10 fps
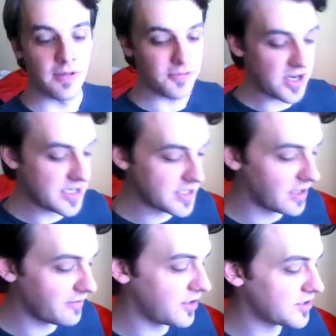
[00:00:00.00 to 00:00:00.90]
a phrase
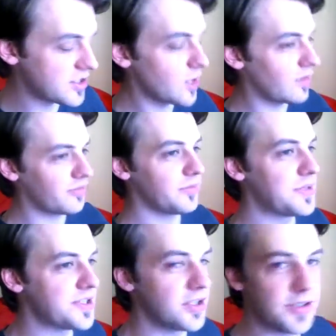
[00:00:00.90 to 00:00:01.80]
I've heard so often
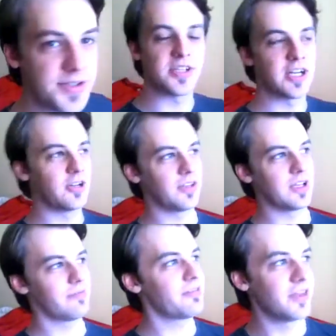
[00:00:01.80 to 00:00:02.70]
misused that I don't
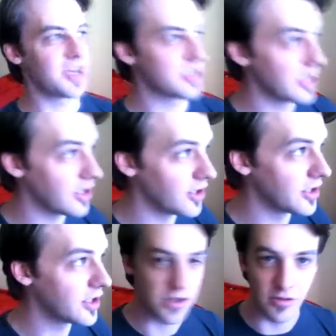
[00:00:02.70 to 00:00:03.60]
think I've ever actually heard
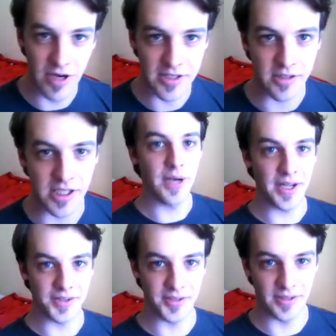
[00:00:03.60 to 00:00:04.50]
it used correctly.
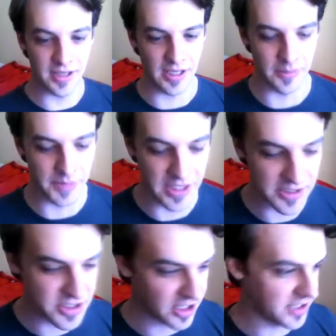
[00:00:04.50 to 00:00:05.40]
But I am
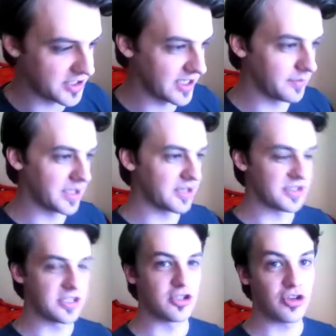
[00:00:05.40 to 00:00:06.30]
here to change that
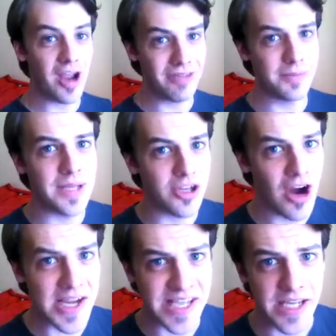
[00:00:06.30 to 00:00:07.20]
because it's driving me
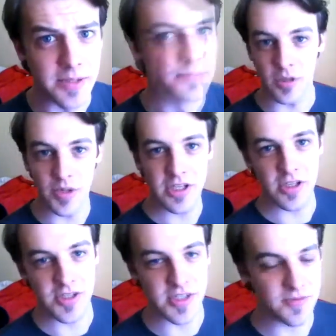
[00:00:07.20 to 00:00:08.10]
crazy! So when you
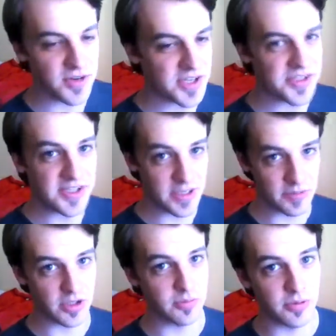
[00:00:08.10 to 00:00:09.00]
use this phrase, the
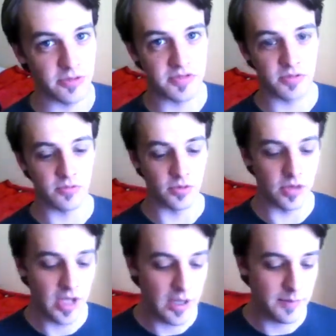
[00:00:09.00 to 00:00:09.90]
exception that proves the
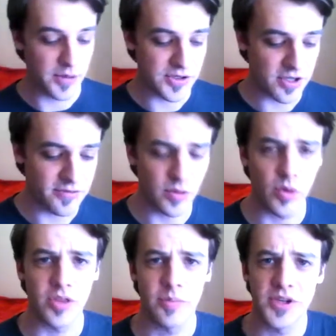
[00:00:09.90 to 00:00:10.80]
rule, most often
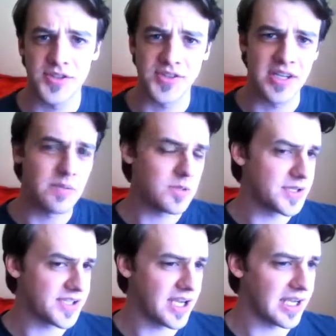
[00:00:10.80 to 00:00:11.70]
what the person seems to
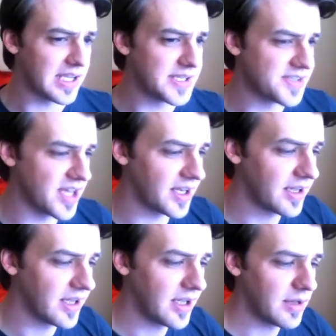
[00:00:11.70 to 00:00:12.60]
be saying is
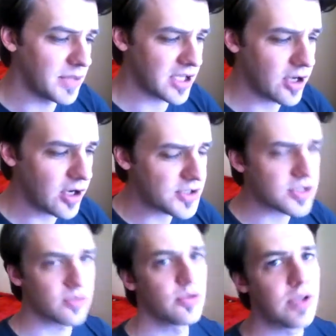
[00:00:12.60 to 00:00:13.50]
that
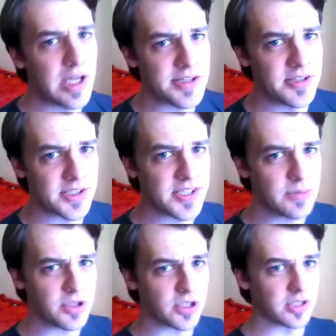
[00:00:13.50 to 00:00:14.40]
because the rule has an
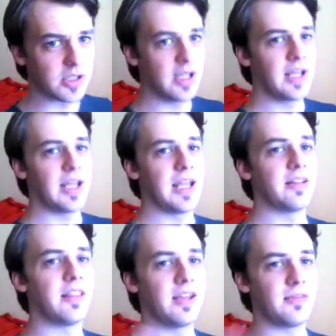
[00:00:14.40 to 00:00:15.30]
exception, it